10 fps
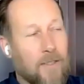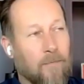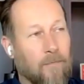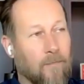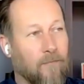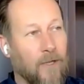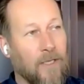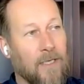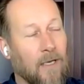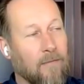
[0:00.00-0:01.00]
so
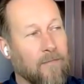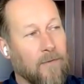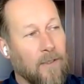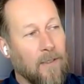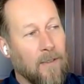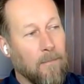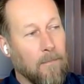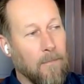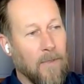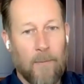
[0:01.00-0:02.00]
funnily enough,
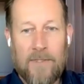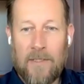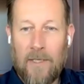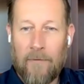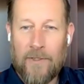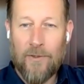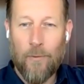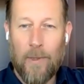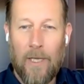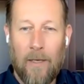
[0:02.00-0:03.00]
it wasn't the
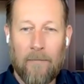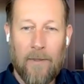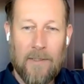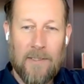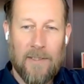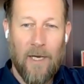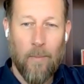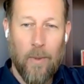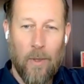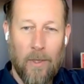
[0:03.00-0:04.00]
original plan, right? As a
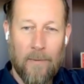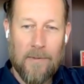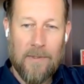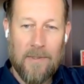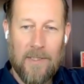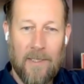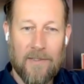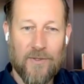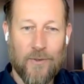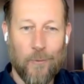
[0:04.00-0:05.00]
young boy, I was out
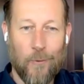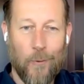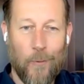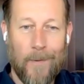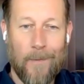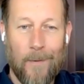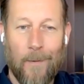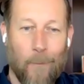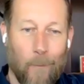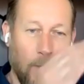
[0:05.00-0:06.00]
of school going,
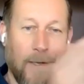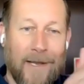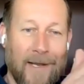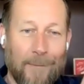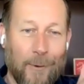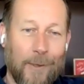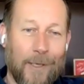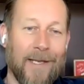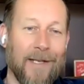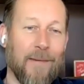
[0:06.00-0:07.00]
one day I'm going
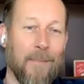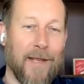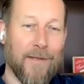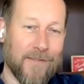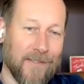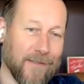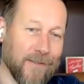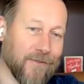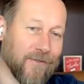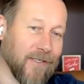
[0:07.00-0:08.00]
to get into the metals
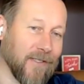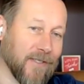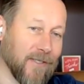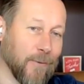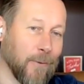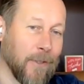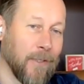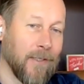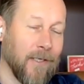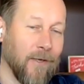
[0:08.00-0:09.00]
industry. So,
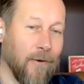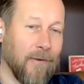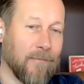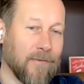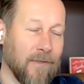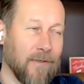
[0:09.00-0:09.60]
around